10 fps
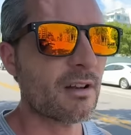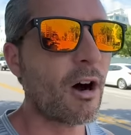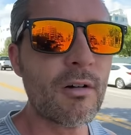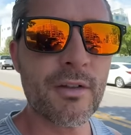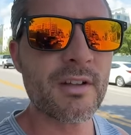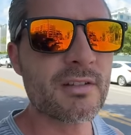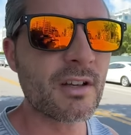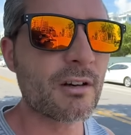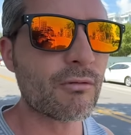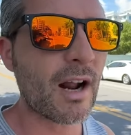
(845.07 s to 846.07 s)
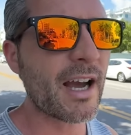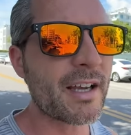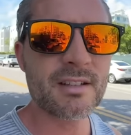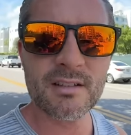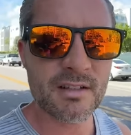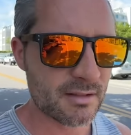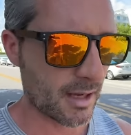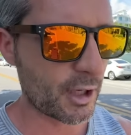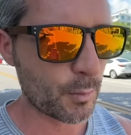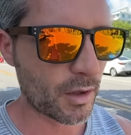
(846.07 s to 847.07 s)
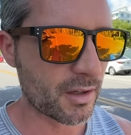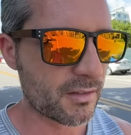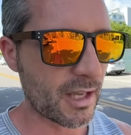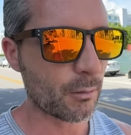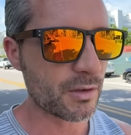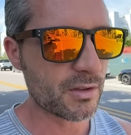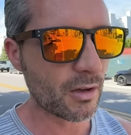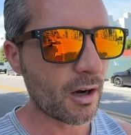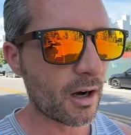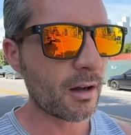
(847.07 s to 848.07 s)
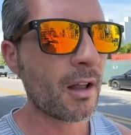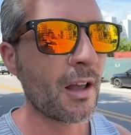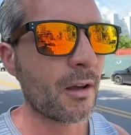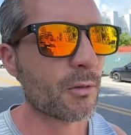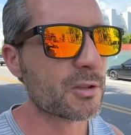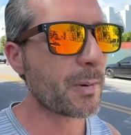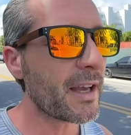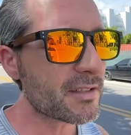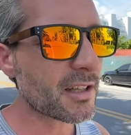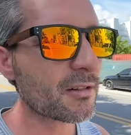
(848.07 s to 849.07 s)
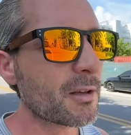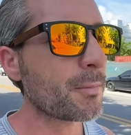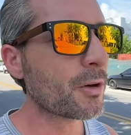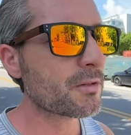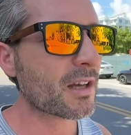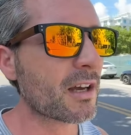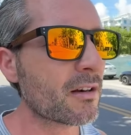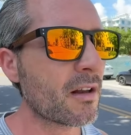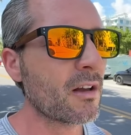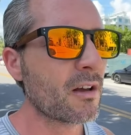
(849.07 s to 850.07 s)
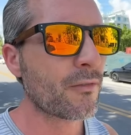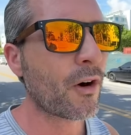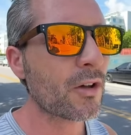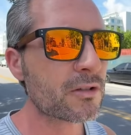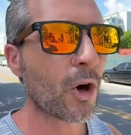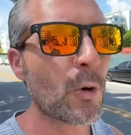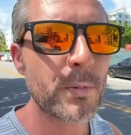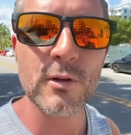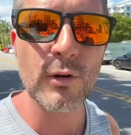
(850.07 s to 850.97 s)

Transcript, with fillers: All of this uh, rise in the stock market that we saw was basically built on false hope and